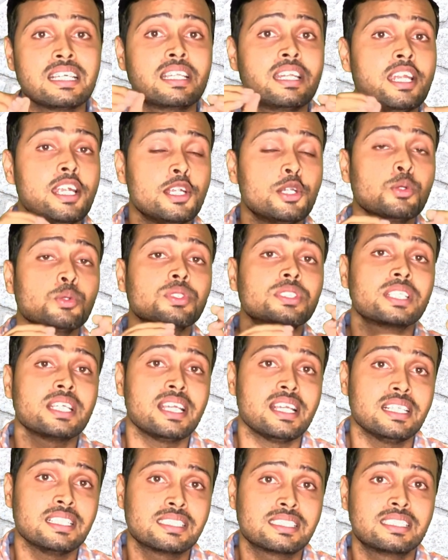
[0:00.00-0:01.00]
Grade 2
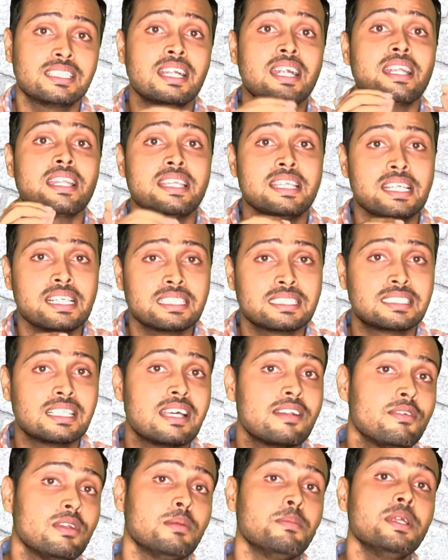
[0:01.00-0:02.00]
says that yes,
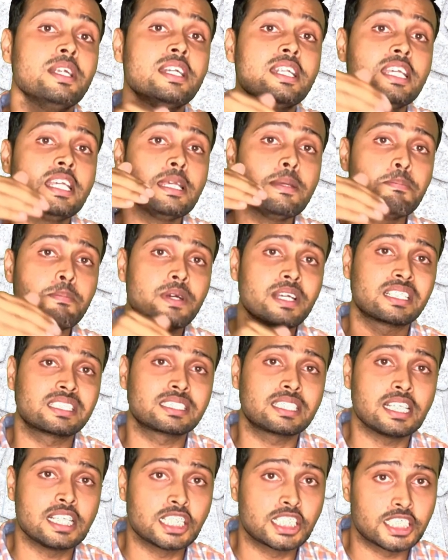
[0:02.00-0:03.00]
there will be deep
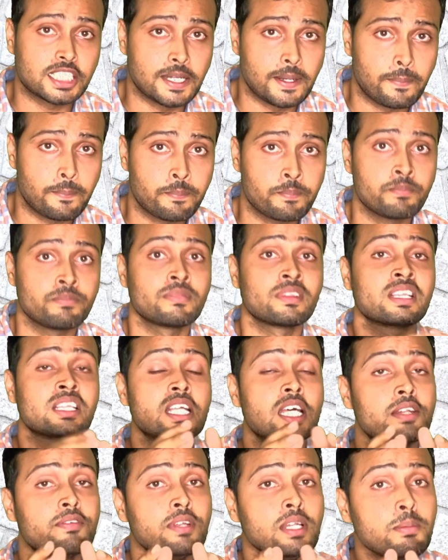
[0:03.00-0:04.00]
extension,
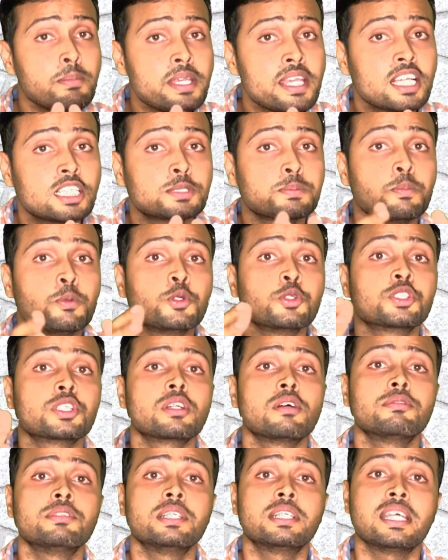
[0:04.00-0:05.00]
there will be exposure
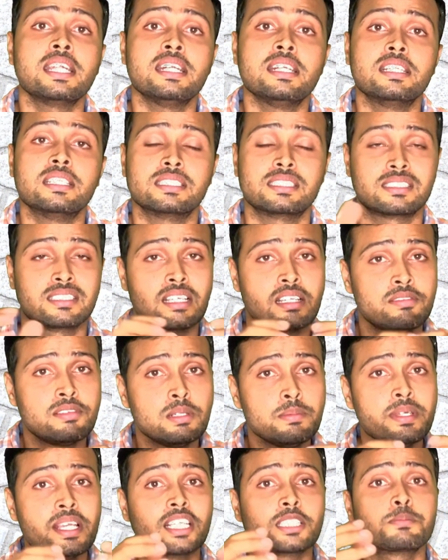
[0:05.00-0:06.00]
of the tendons, there
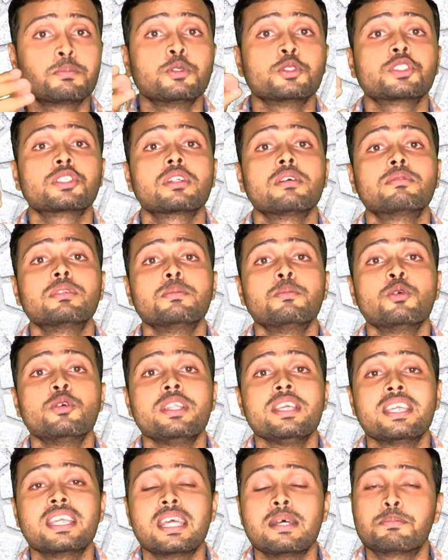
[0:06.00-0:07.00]
will be exposure of the
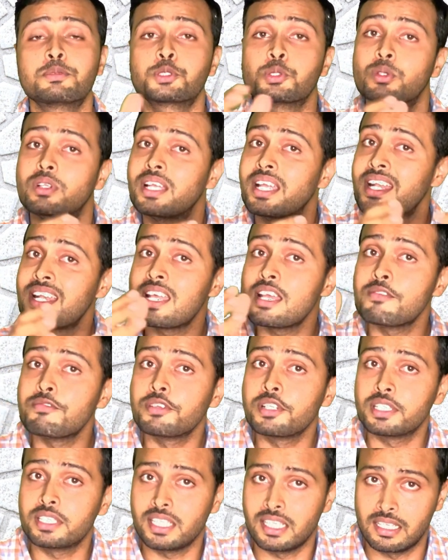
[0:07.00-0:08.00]
bony capsule and
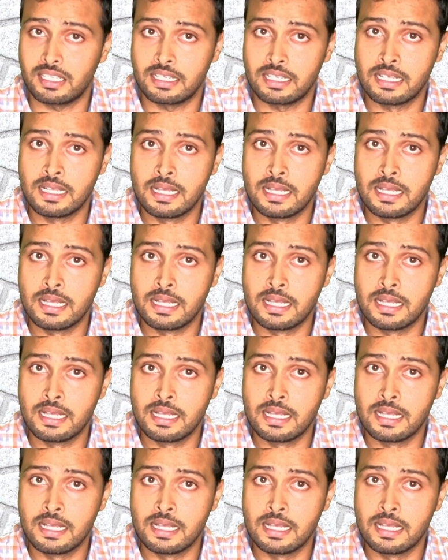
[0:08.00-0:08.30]
everything,